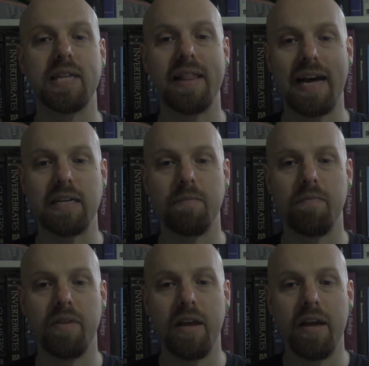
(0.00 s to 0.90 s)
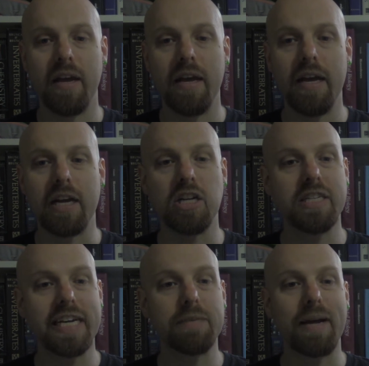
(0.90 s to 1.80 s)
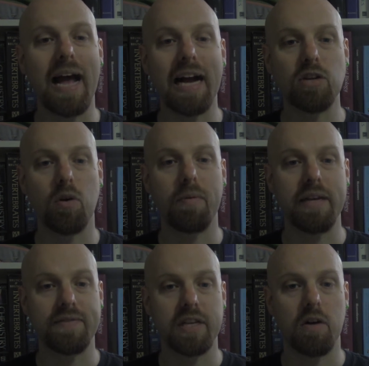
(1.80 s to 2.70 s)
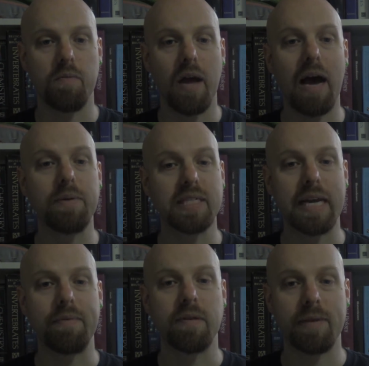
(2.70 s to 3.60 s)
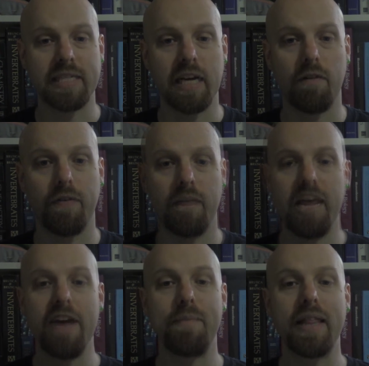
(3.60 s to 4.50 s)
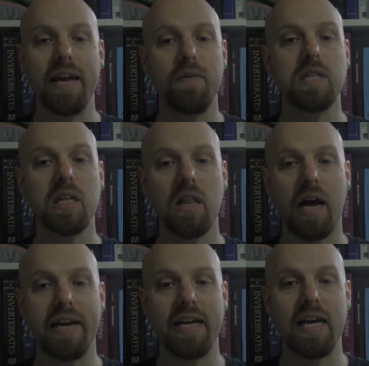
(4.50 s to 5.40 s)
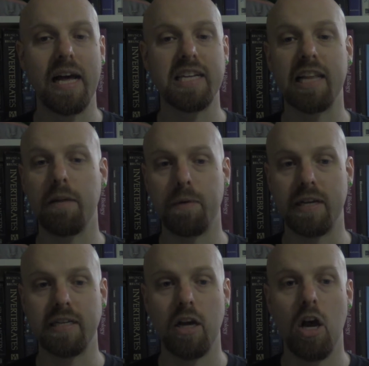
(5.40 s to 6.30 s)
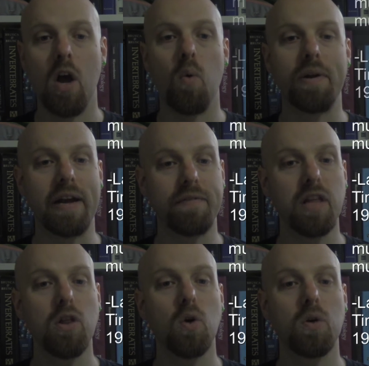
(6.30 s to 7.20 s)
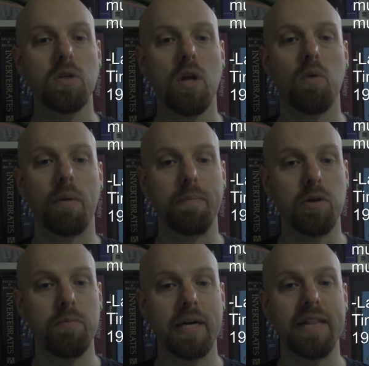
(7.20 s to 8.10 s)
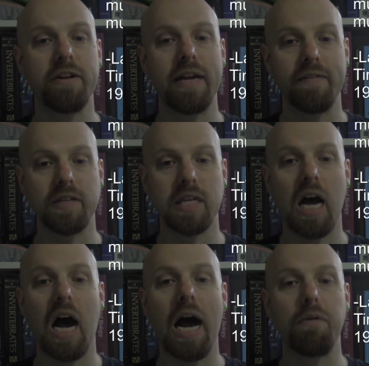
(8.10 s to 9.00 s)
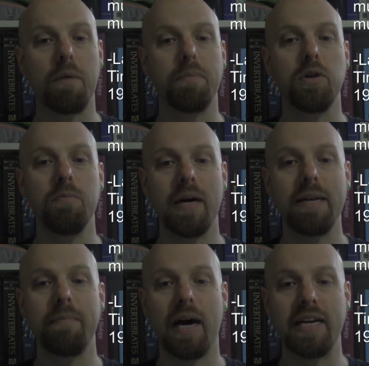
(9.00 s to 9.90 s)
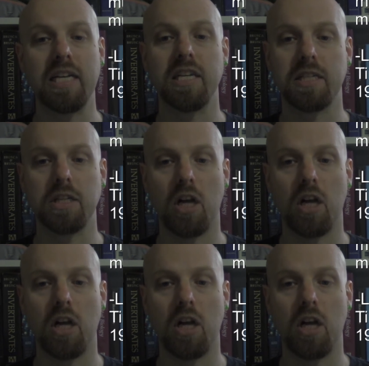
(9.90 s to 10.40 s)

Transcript: to that. It couldn't change my actual beliefs though, I would just keep them to myself. If my life was on the line, as Heinlein put it, whenever the locals rub blue mud in their navels, I rub blue mud in mine just as